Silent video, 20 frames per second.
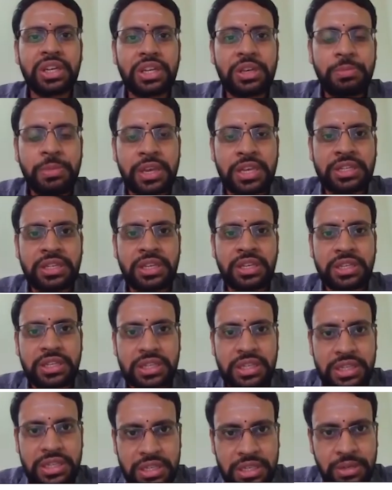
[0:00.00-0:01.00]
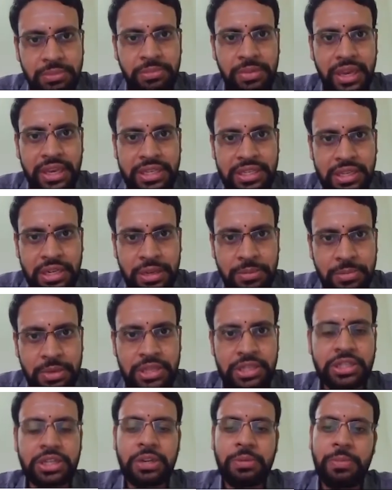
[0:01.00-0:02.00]
imaging system, X-ray
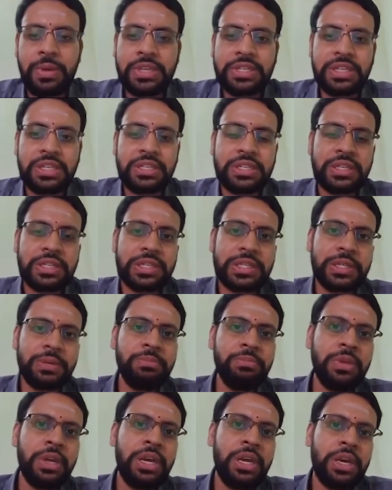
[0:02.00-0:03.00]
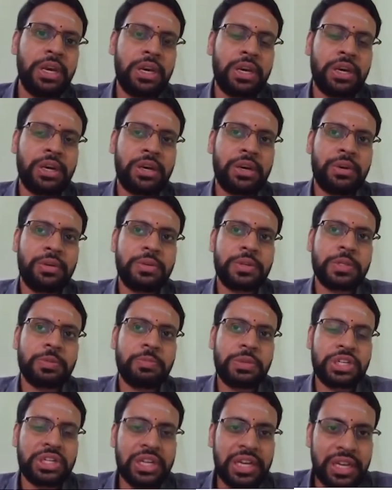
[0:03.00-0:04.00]
based imaging system,
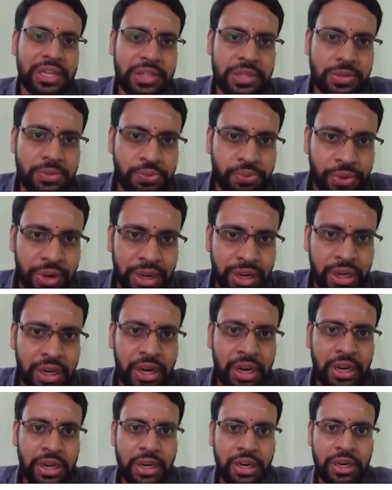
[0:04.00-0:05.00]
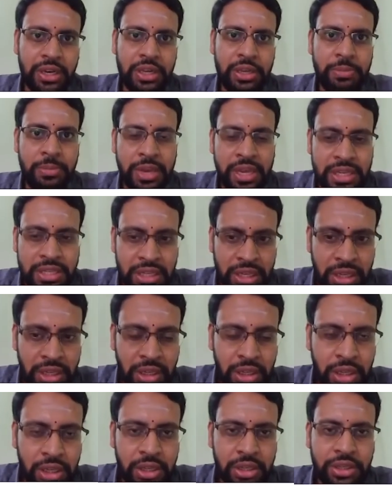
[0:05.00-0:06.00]
specialized for imaging
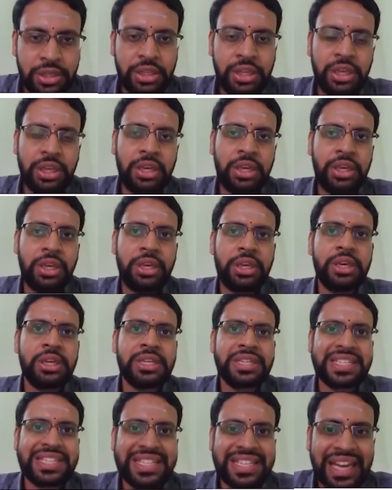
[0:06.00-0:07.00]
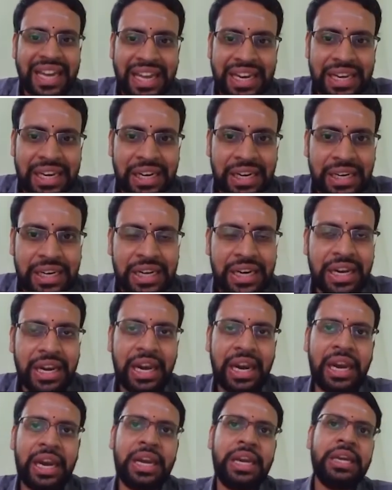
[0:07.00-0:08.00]
the skull
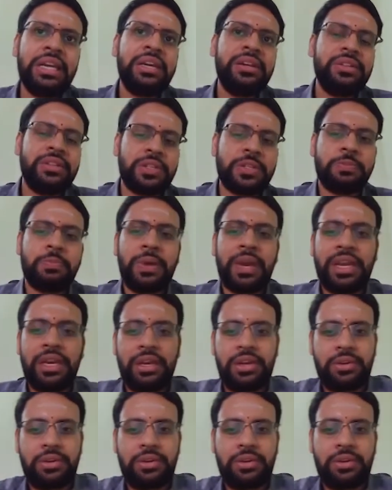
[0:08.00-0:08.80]
and the spine.